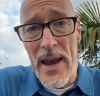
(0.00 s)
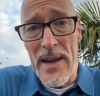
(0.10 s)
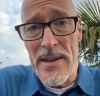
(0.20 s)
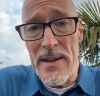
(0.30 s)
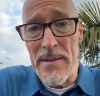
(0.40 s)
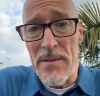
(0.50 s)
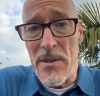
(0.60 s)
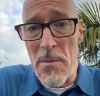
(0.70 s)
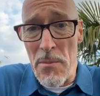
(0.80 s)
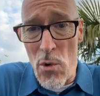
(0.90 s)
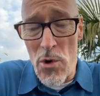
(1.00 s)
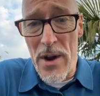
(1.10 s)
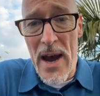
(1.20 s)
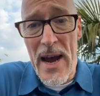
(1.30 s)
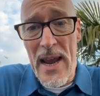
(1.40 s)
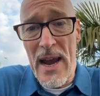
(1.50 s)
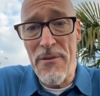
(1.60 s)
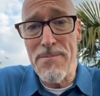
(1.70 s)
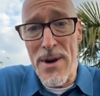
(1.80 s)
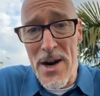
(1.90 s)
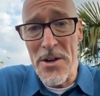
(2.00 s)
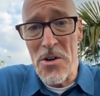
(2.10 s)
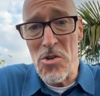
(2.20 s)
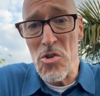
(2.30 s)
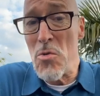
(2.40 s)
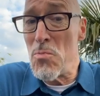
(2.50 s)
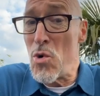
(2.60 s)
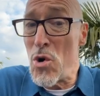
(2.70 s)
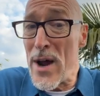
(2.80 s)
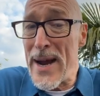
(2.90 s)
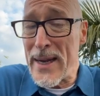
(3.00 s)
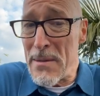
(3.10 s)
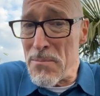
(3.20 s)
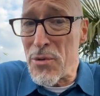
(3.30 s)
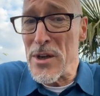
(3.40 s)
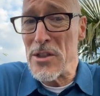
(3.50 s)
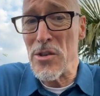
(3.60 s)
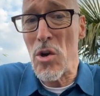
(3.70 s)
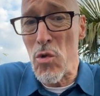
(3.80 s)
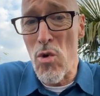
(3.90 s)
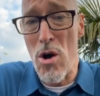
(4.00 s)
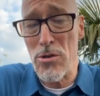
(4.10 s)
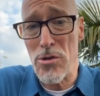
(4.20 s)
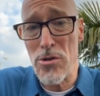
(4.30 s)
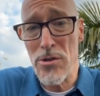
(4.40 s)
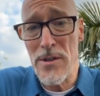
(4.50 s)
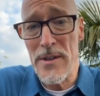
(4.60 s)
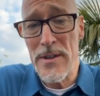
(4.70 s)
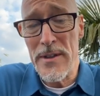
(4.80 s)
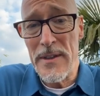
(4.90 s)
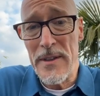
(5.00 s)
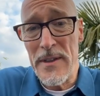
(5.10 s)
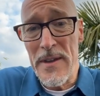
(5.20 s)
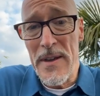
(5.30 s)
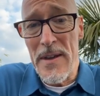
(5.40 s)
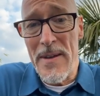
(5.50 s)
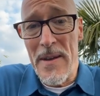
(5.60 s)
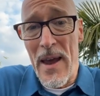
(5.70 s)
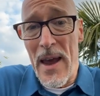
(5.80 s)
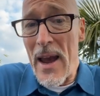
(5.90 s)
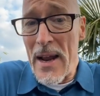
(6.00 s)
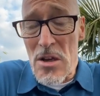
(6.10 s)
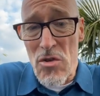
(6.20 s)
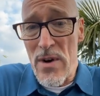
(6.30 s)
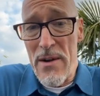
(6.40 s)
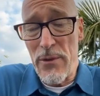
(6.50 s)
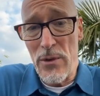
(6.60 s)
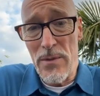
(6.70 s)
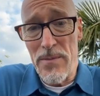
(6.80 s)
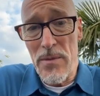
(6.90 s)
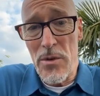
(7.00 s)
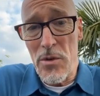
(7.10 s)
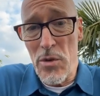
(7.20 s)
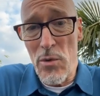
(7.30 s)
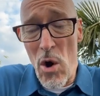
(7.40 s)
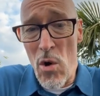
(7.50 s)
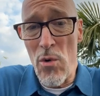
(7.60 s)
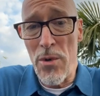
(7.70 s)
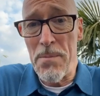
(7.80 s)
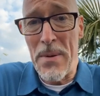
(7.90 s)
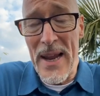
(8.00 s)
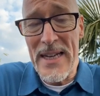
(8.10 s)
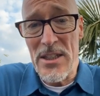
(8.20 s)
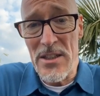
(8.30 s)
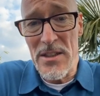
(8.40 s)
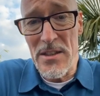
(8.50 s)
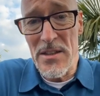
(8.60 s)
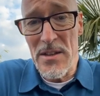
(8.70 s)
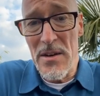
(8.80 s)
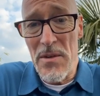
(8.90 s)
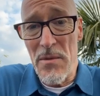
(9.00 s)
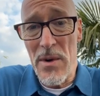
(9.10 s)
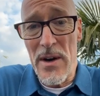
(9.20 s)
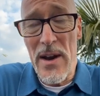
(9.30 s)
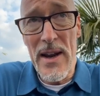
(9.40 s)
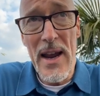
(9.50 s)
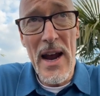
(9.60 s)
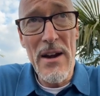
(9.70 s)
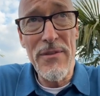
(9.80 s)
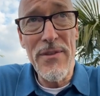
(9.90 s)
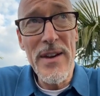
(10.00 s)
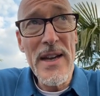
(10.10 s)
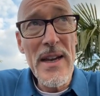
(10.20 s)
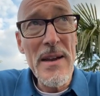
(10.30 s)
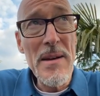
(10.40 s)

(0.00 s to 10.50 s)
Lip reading: And the more I have partners, the more I can preach the cross and travel to all the places where I have